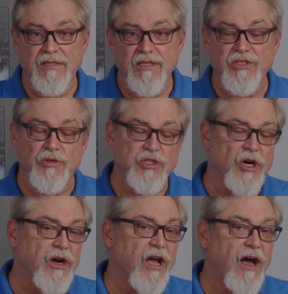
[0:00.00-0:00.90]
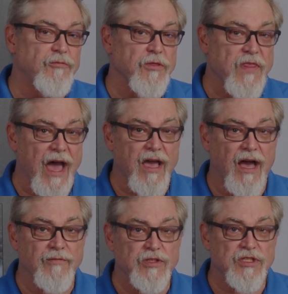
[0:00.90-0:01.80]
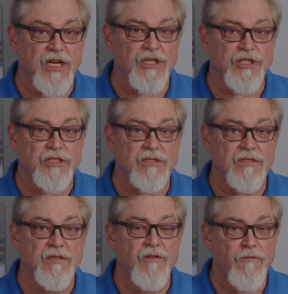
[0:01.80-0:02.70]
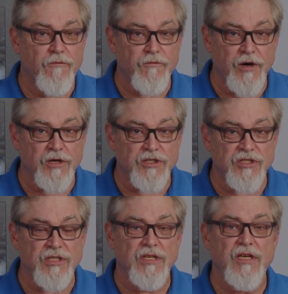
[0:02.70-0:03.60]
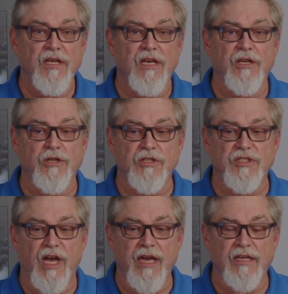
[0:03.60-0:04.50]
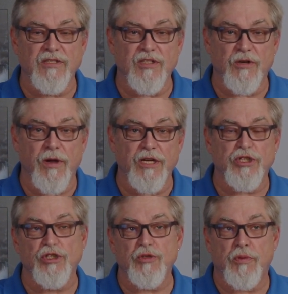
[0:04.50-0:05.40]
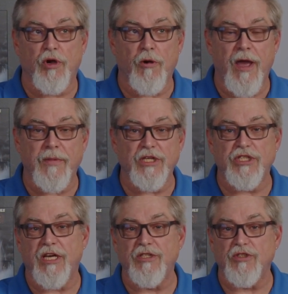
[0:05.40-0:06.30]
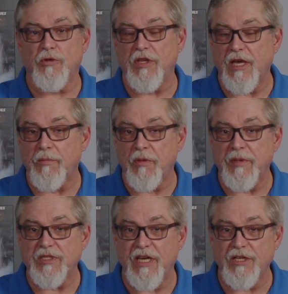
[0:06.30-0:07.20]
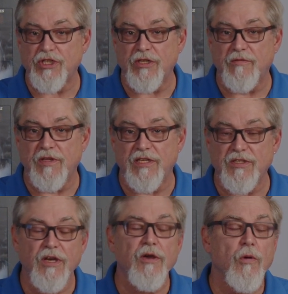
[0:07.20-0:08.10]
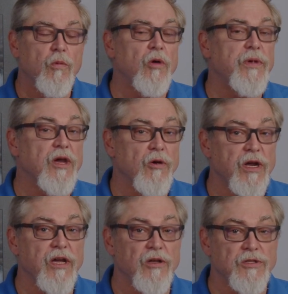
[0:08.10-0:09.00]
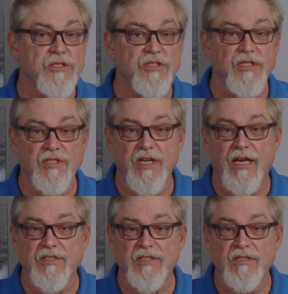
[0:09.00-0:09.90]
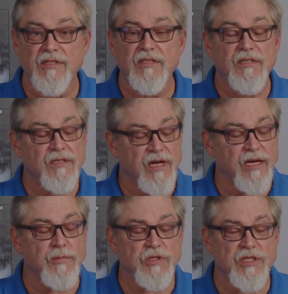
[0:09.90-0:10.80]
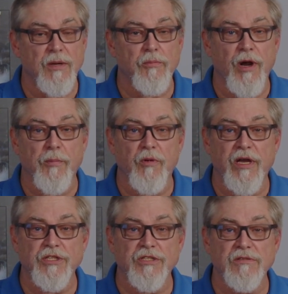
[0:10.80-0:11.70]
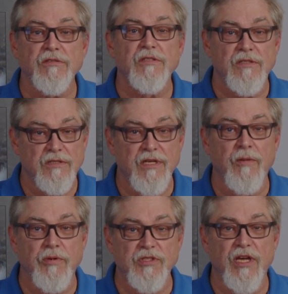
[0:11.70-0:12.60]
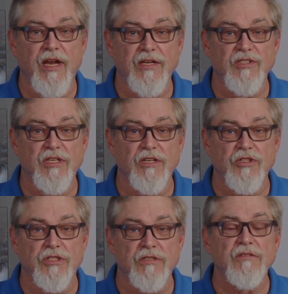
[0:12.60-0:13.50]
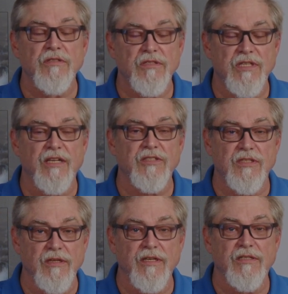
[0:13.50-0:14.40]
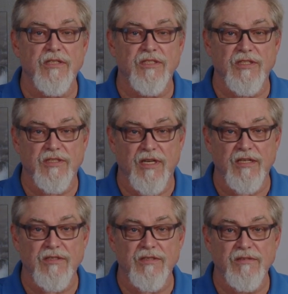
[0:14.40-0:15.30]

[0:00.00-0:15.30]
So starting off with that conversation first in your design considerations, programming changes, or the implementation of this will be critical to success. 90% preparation, 10% execution tends to lead to success.